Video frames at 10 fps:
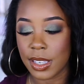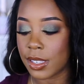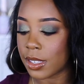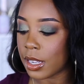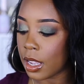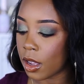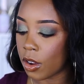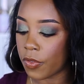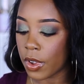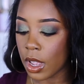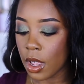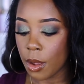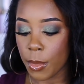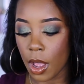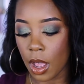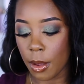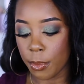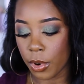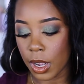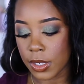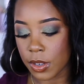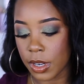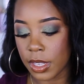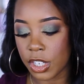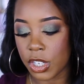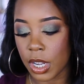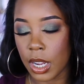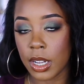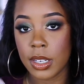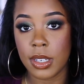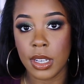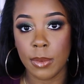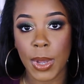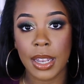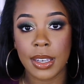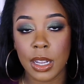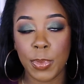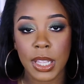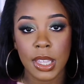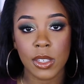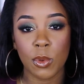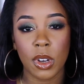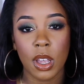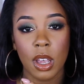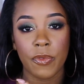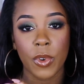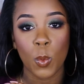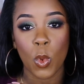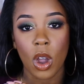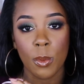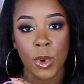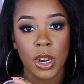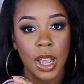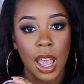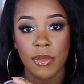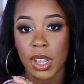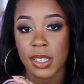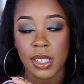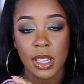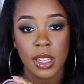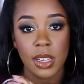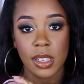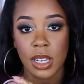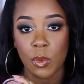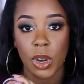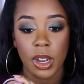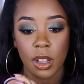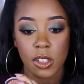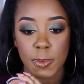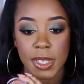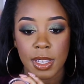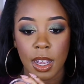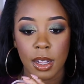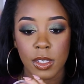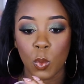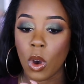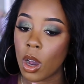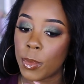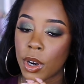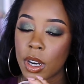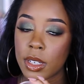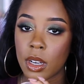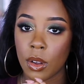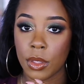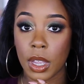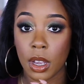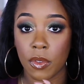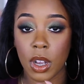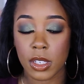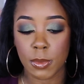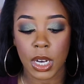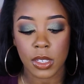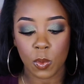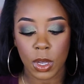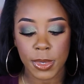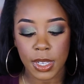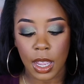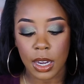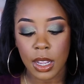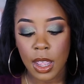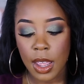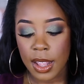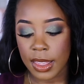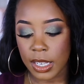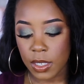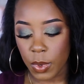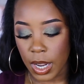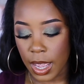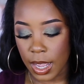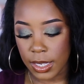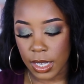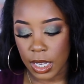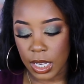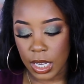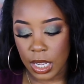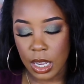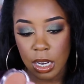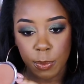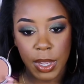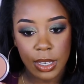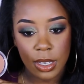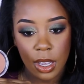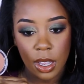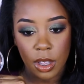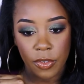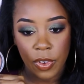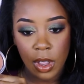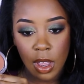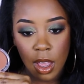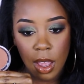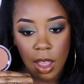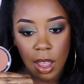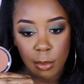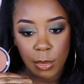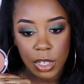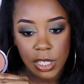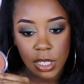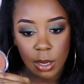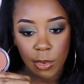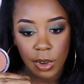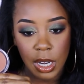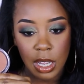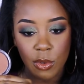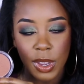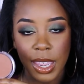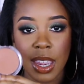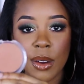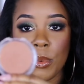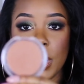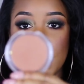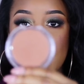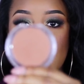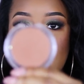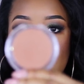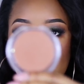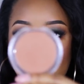This is the e.l.f um, bronzer in the shade Deep. I did pick this one up from Walmart. I have not seen these anywhere else besides Walmart and on the e.l.f. Cosmetics website. This one has a little bit of um, shimmer in it. You can't really see it